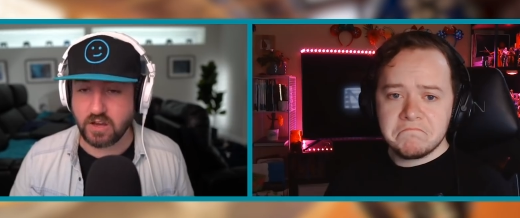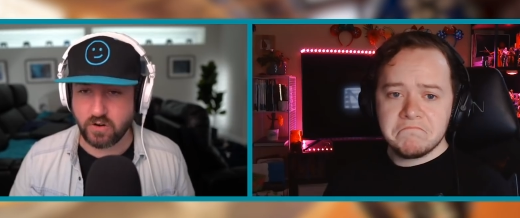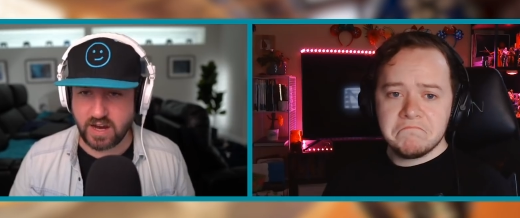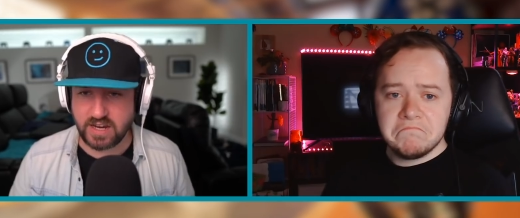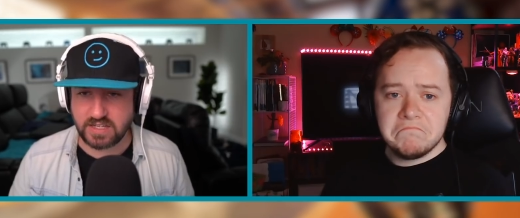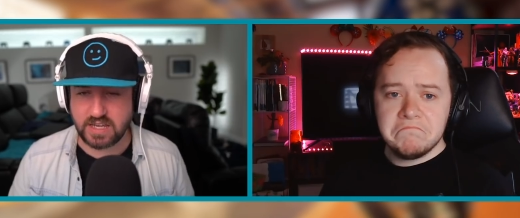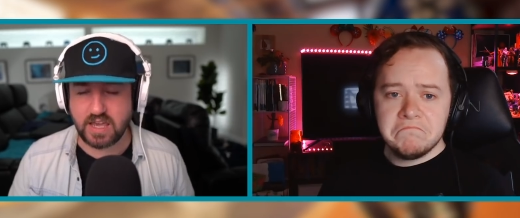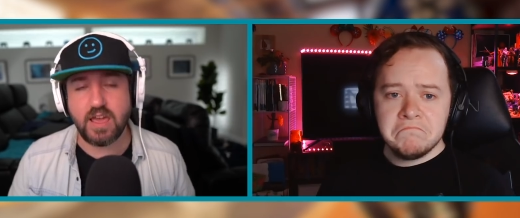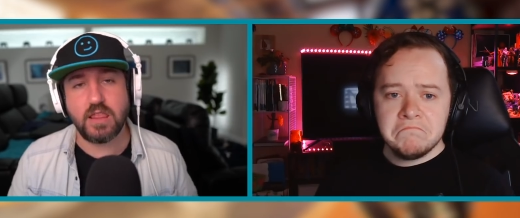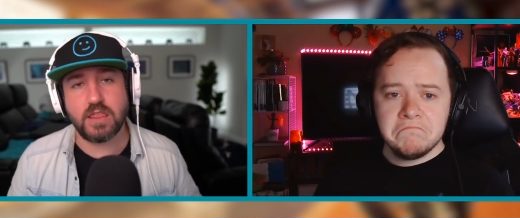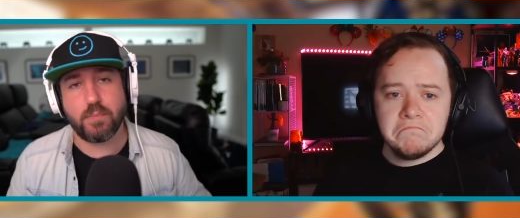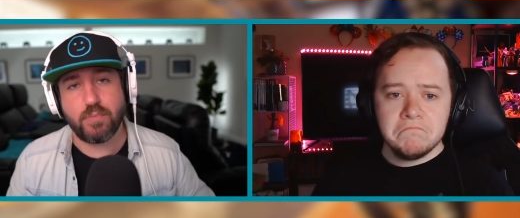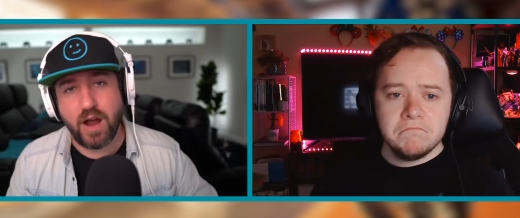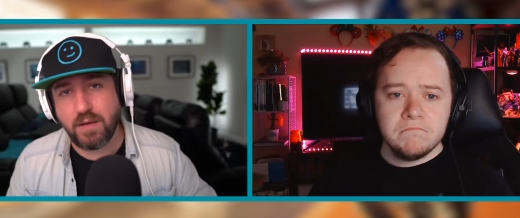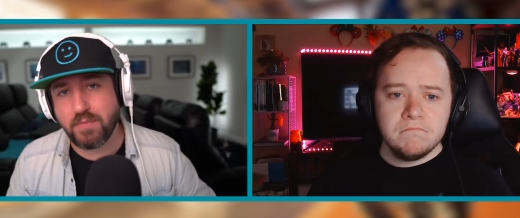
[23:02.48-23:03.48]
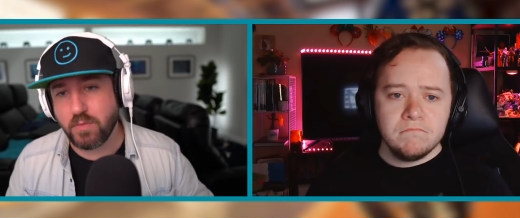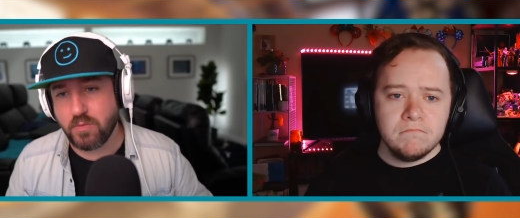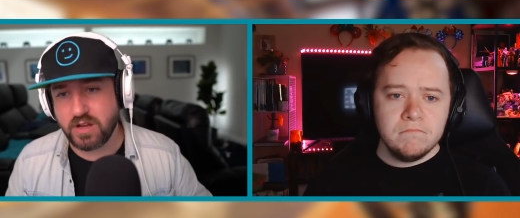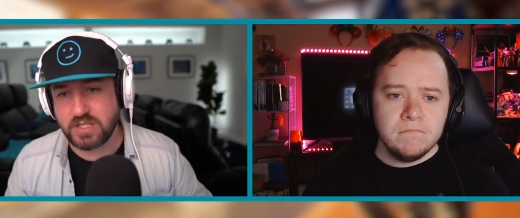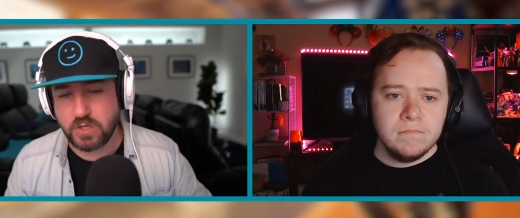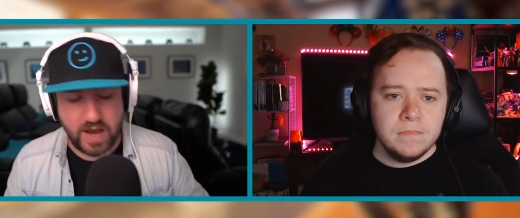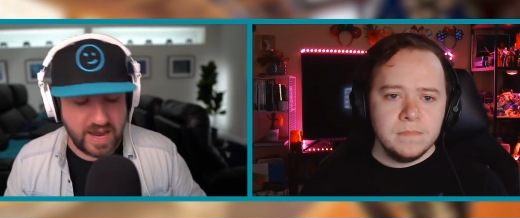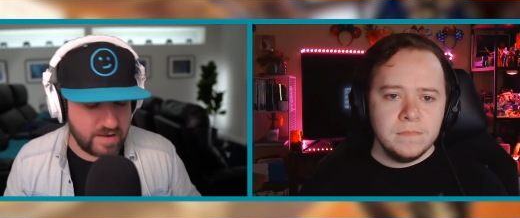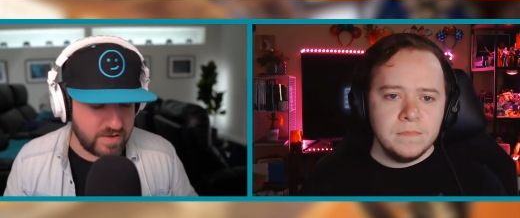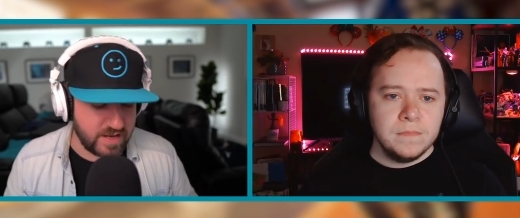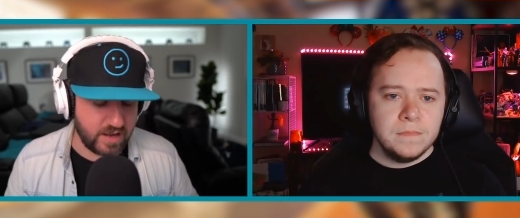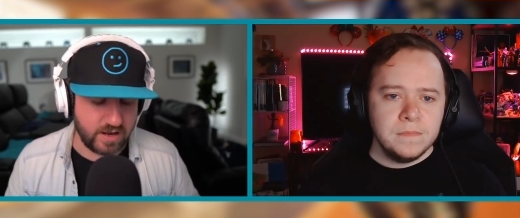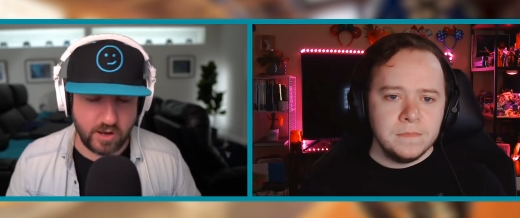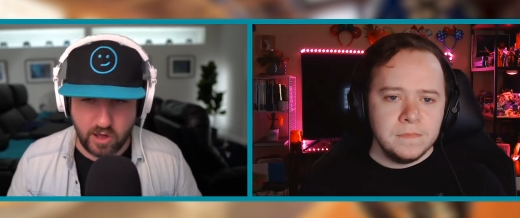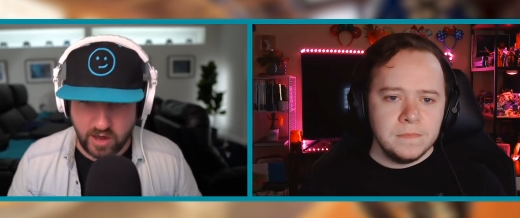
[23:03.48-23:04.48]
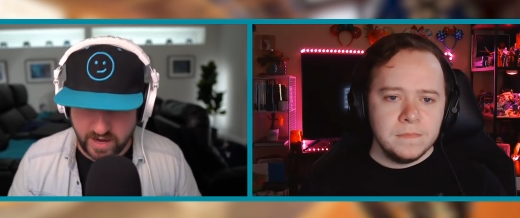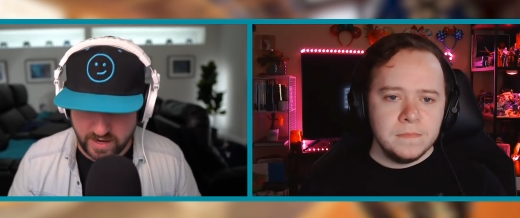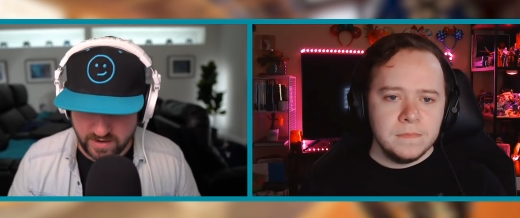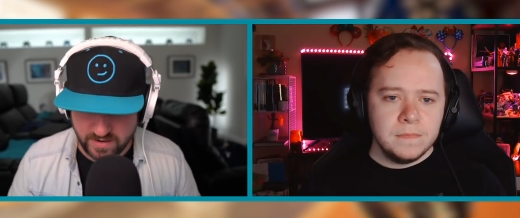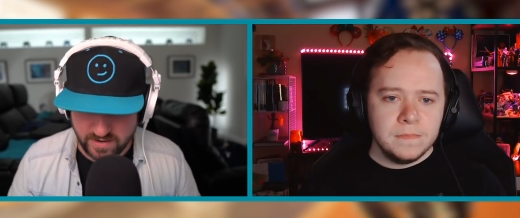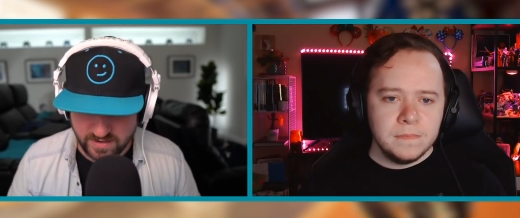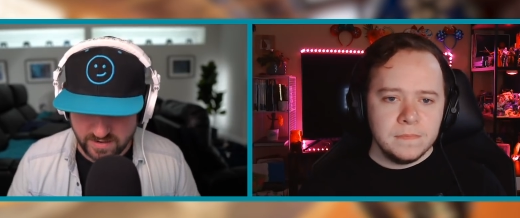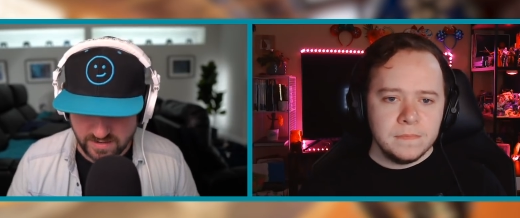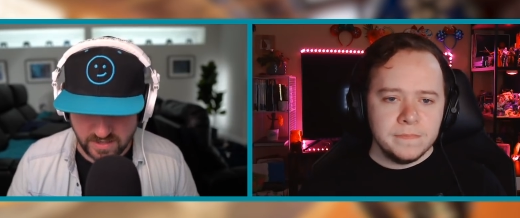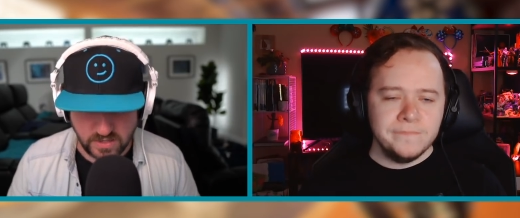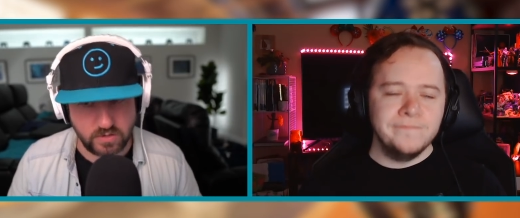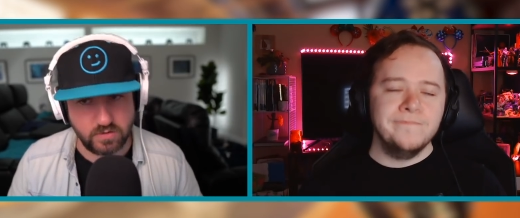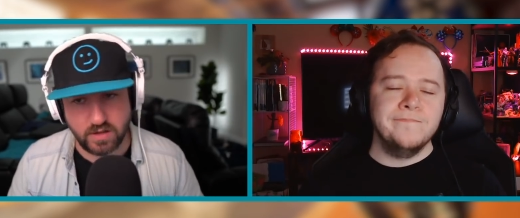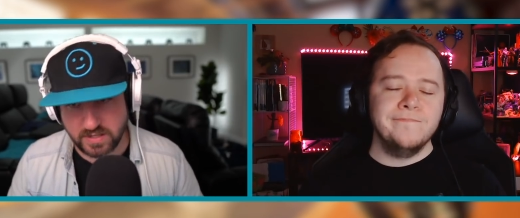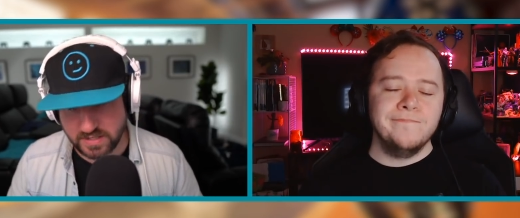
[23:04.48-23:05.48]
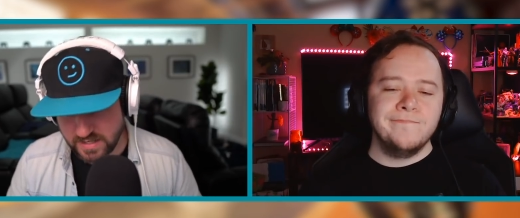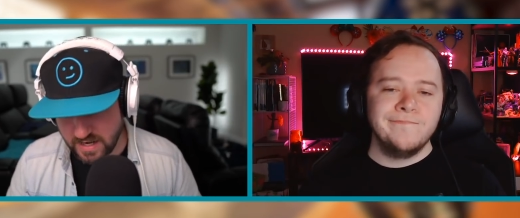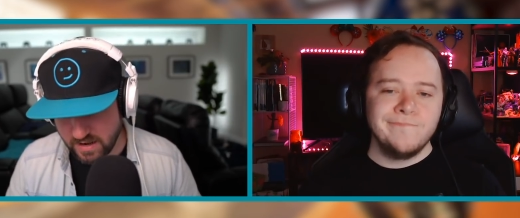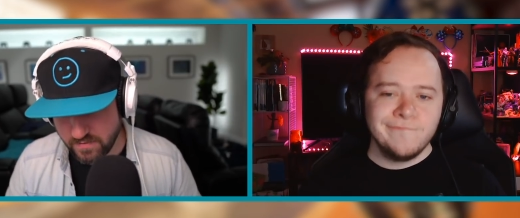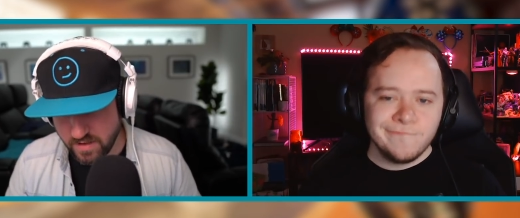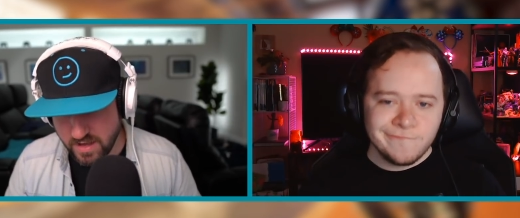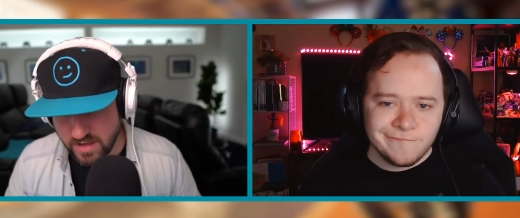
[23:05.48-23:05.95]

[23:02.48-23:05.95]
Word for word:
Speaker 1: crazy. The problem was you had to be online to mm. do all mm. this stuff.